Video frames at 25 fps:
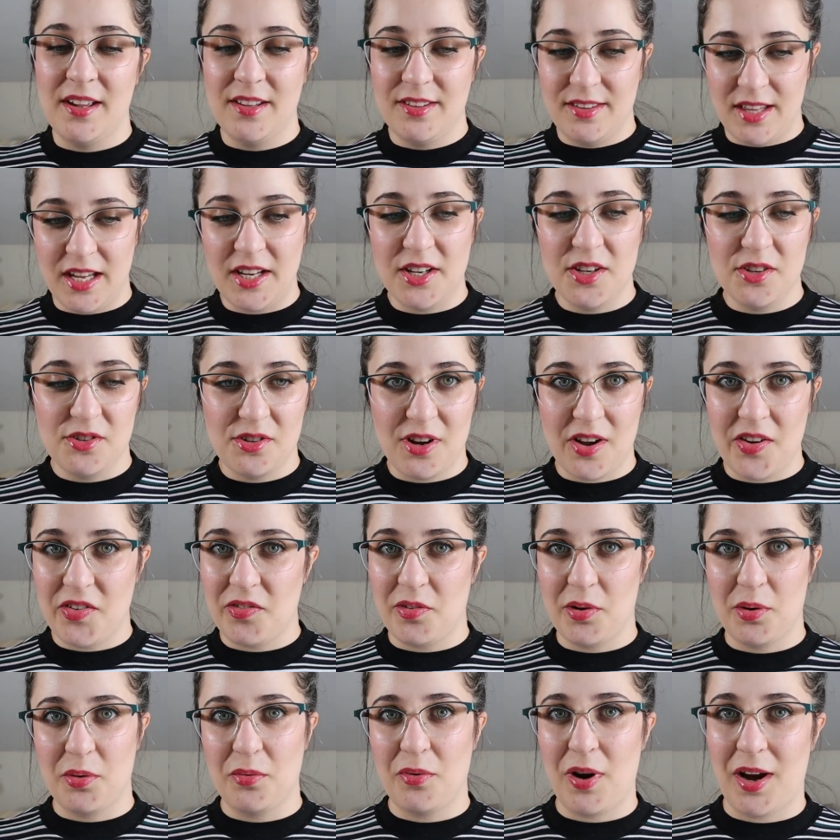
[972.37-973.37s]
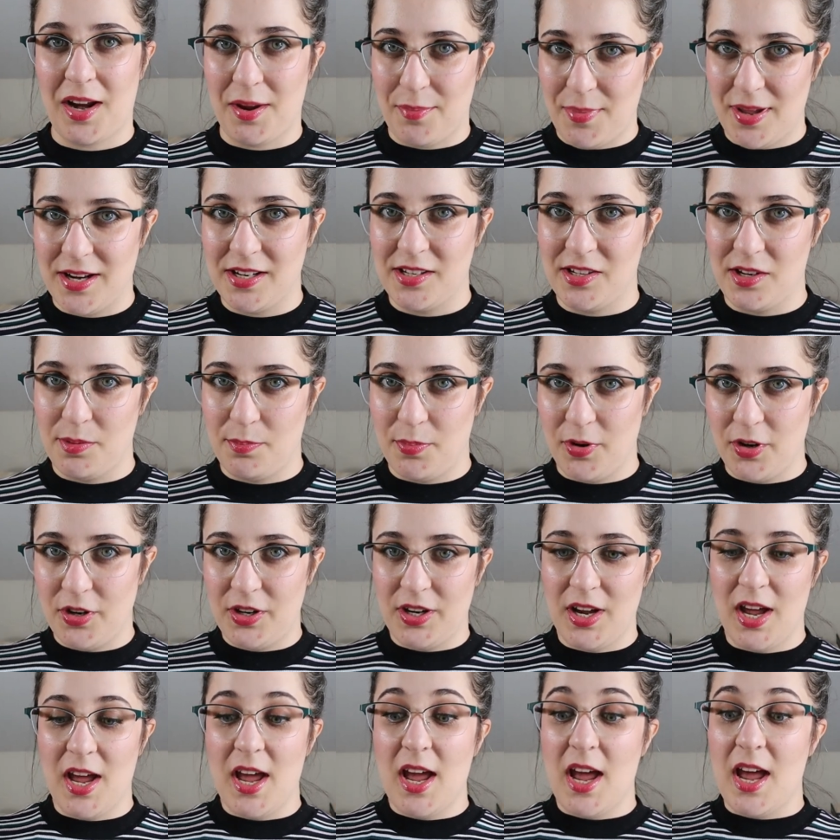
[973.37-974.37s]
Thank you to everyone who recommended a
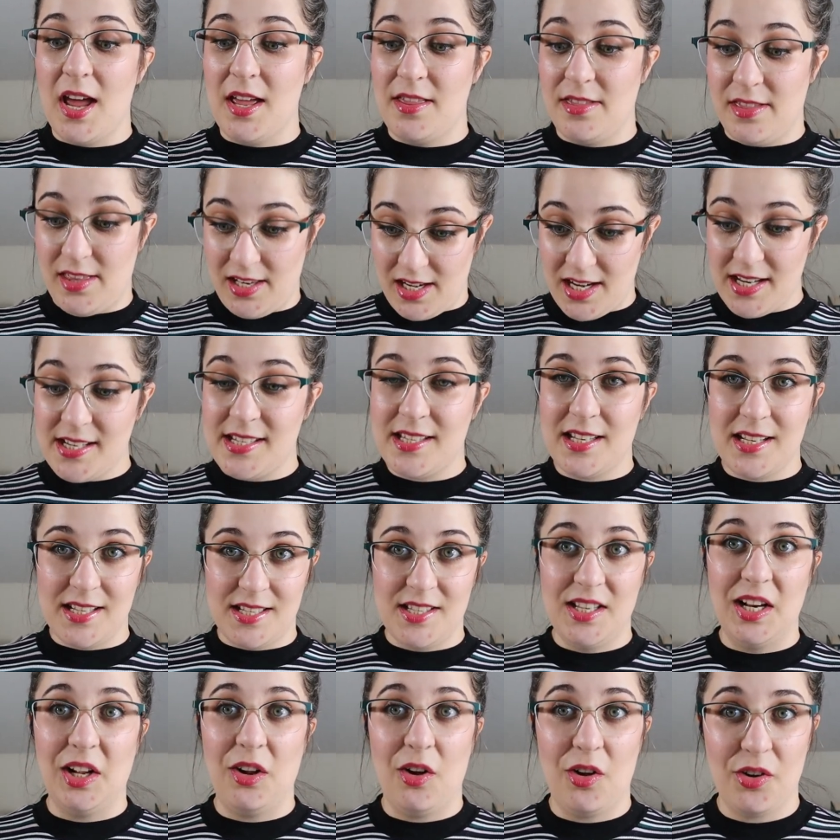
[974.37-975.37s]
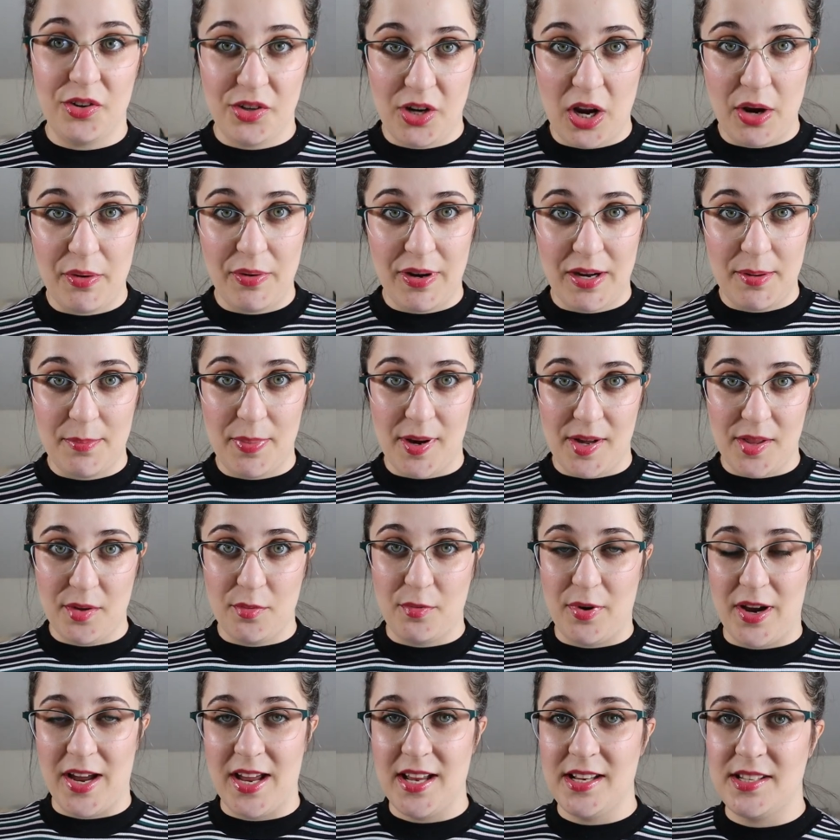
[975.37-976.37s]
book. The list is still ongoing, by the
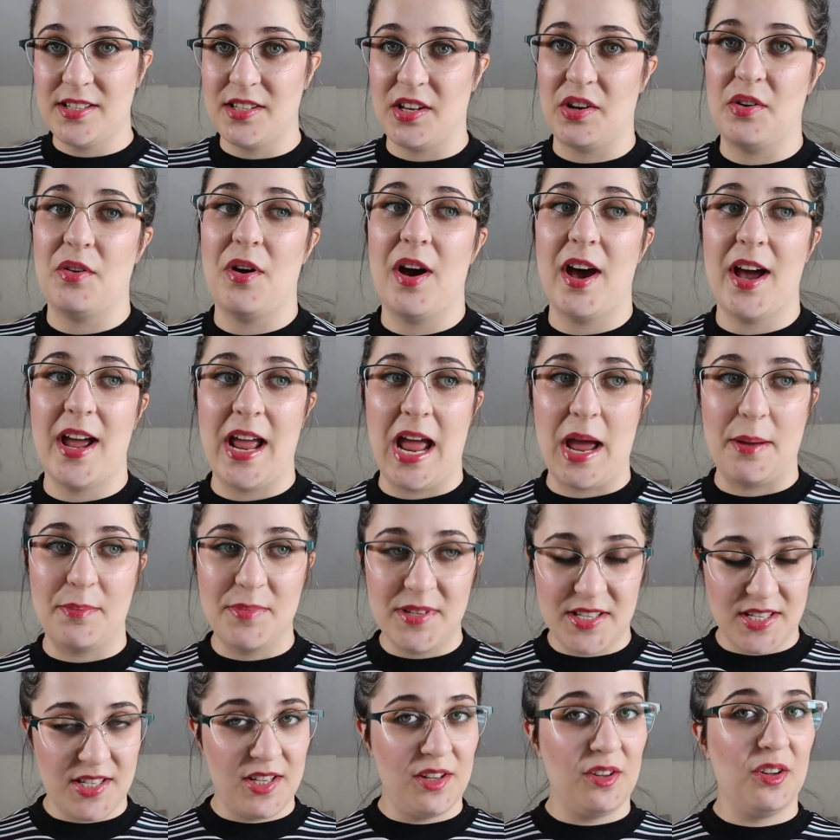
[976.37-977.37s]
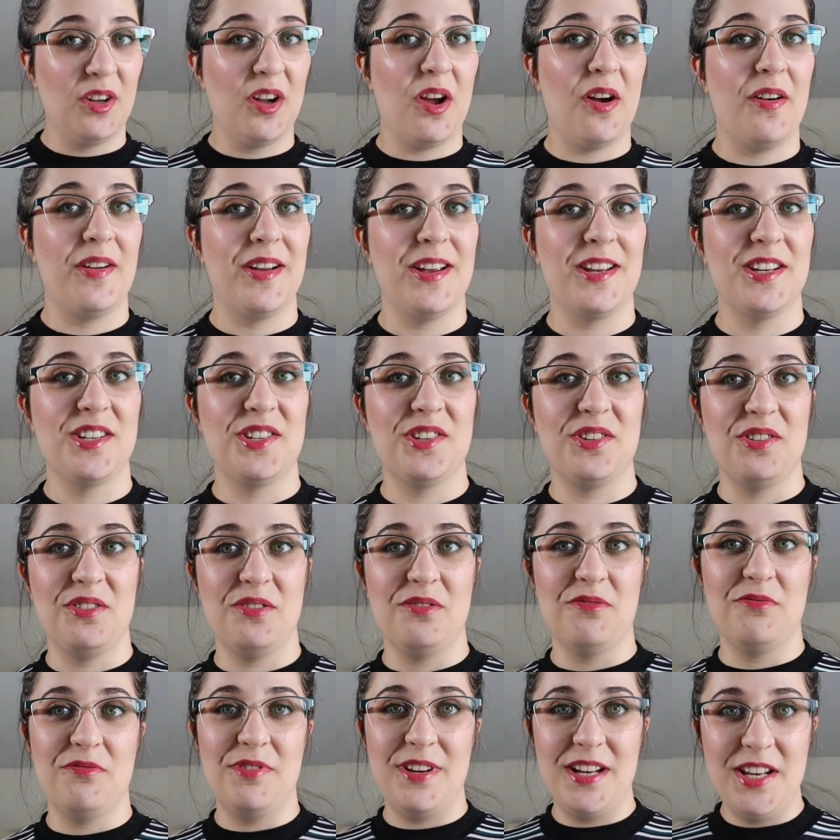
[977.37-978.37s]
way, so I am still going
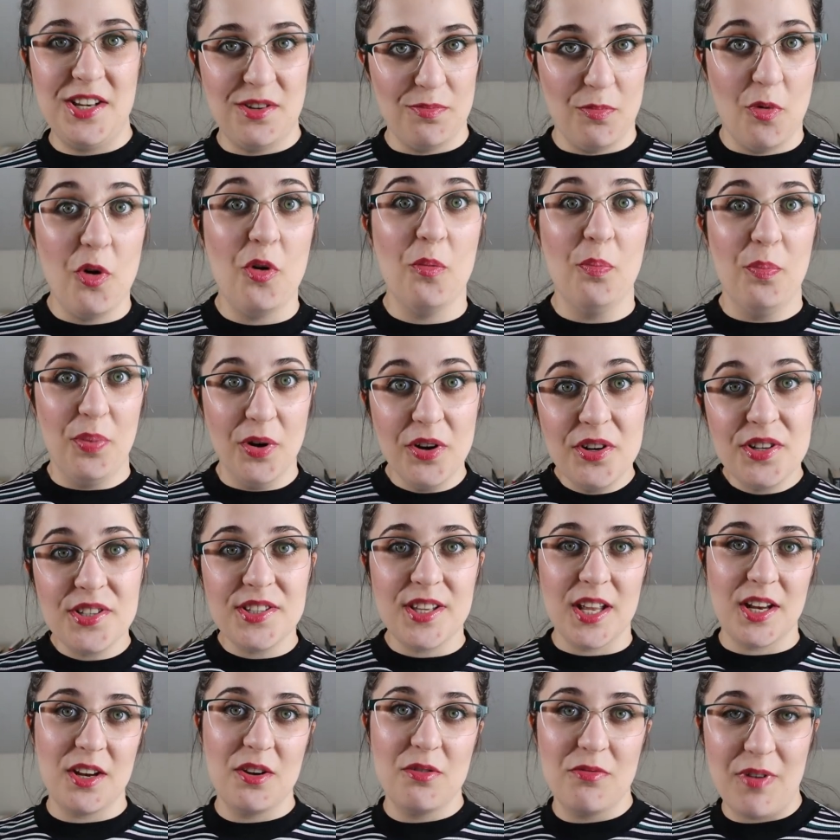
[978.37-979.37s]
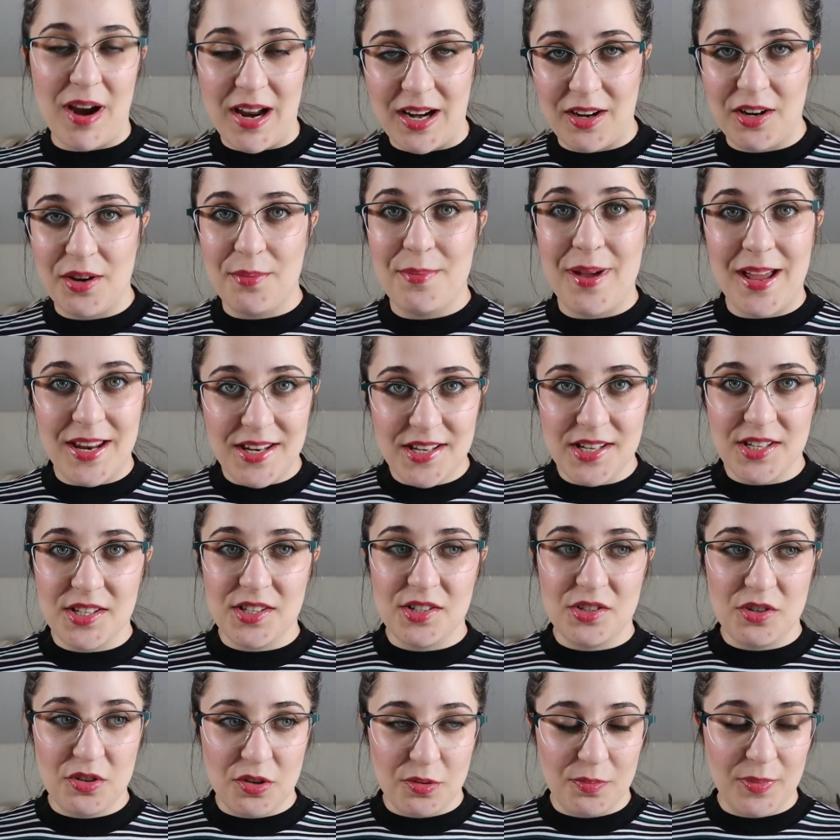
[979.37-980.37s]
to read more books that you recommended
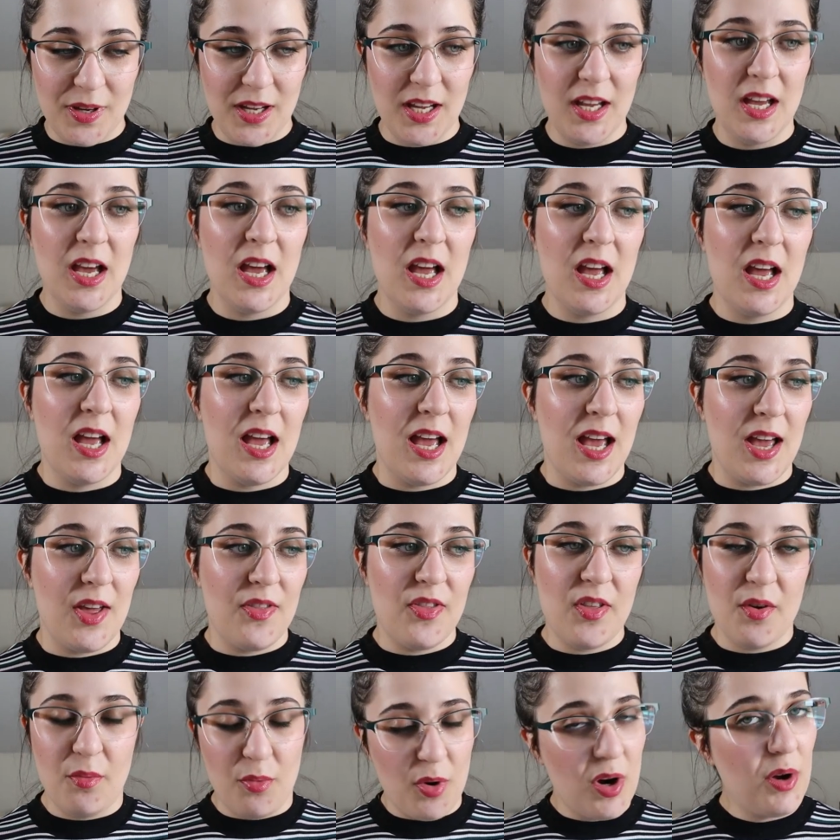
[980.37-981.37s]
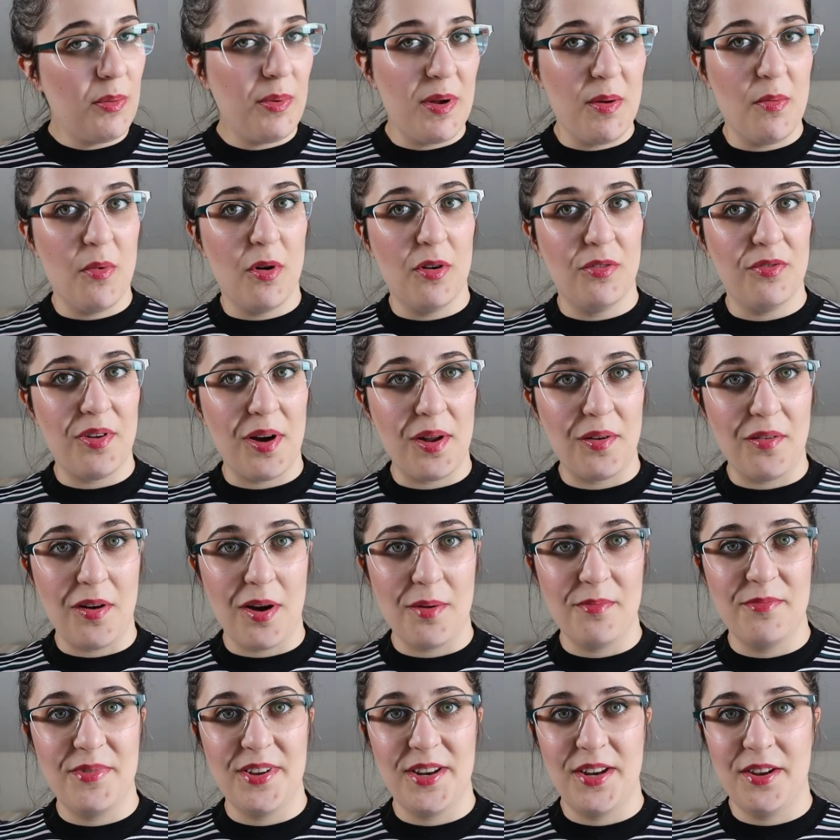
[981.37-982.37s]
to me, and there will be more
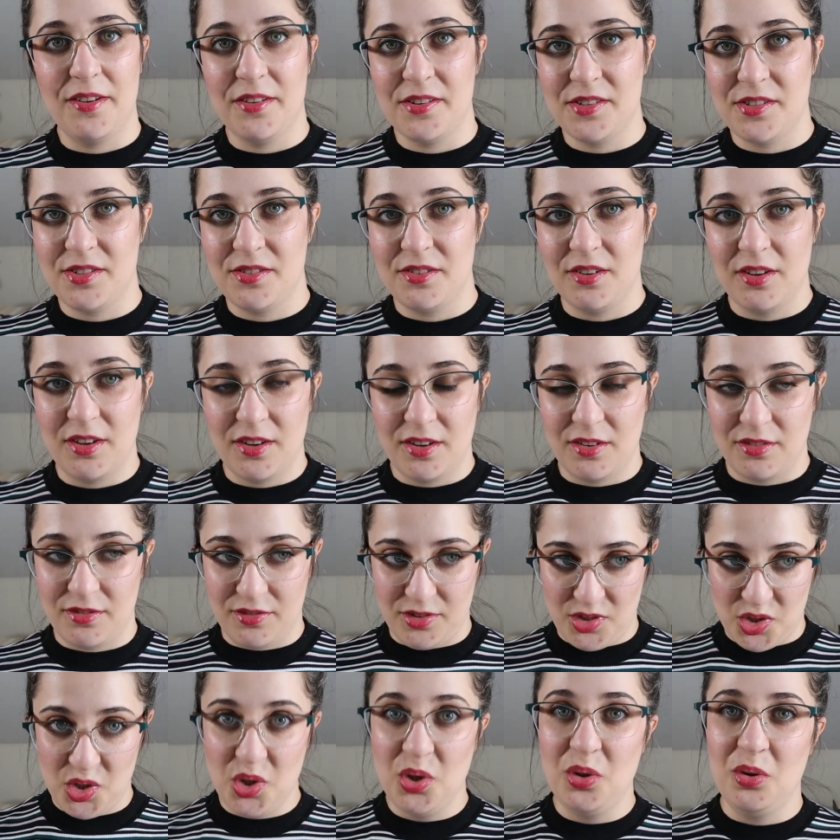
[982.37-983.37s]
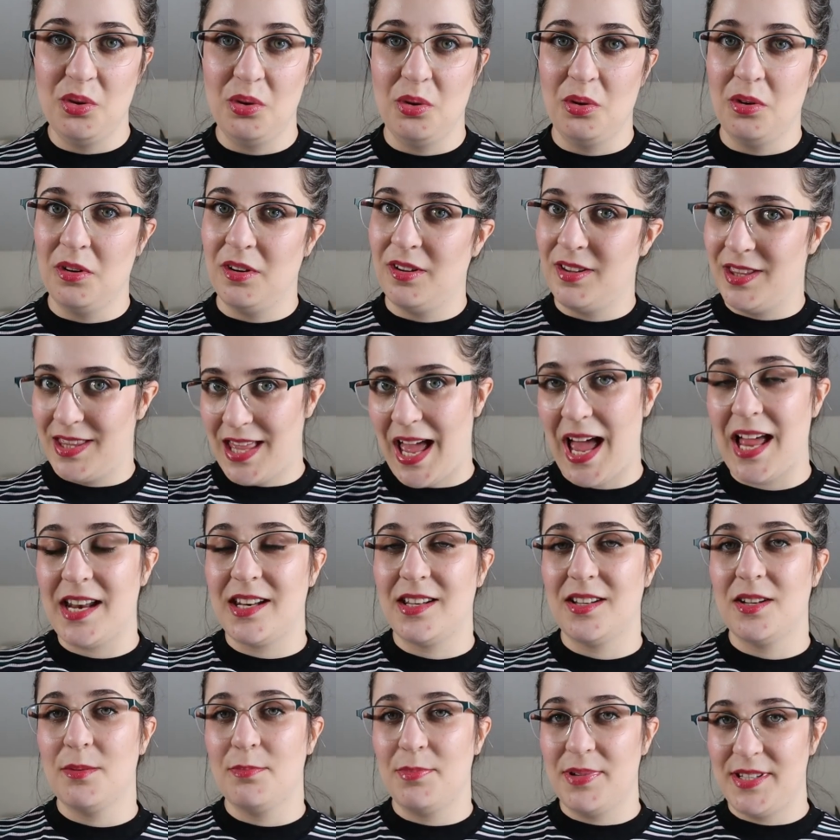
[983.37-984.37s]
follow-up videos to
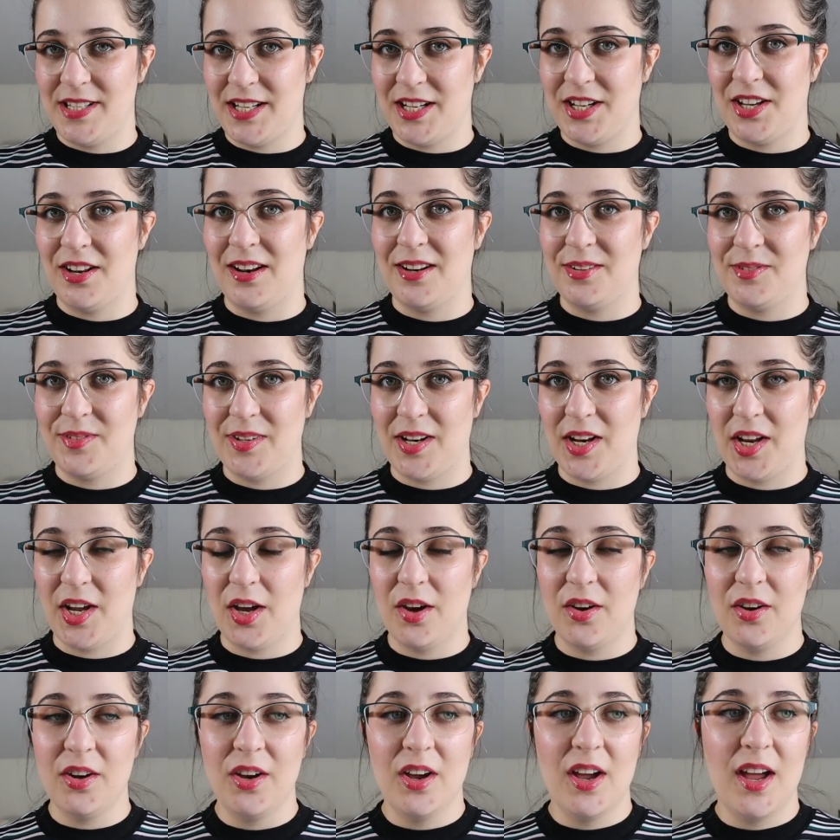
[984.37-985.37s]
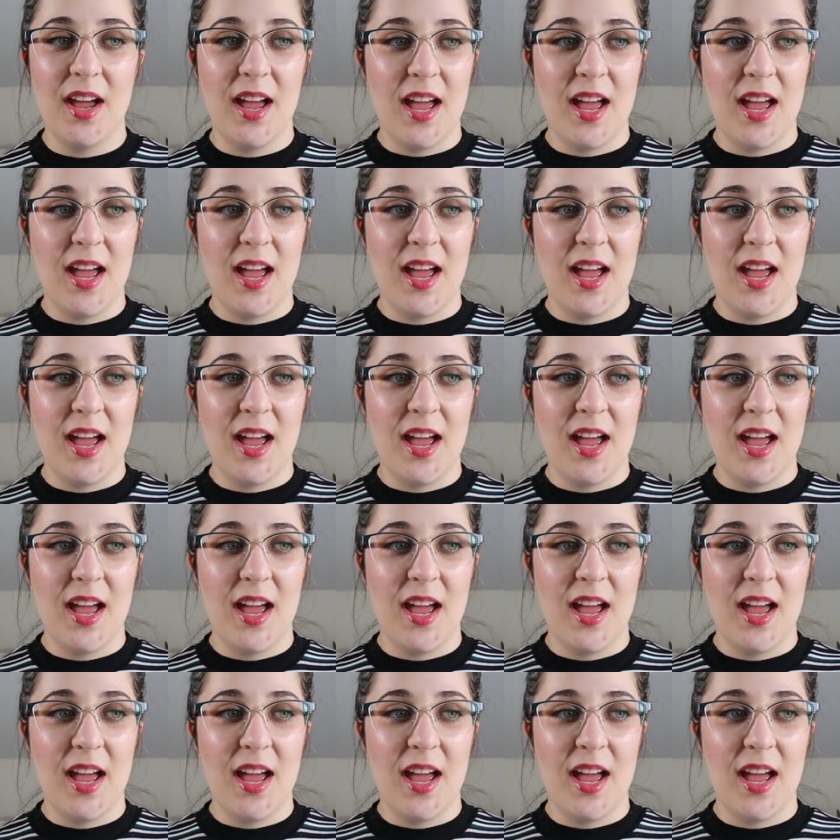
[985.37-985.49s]
that particular video.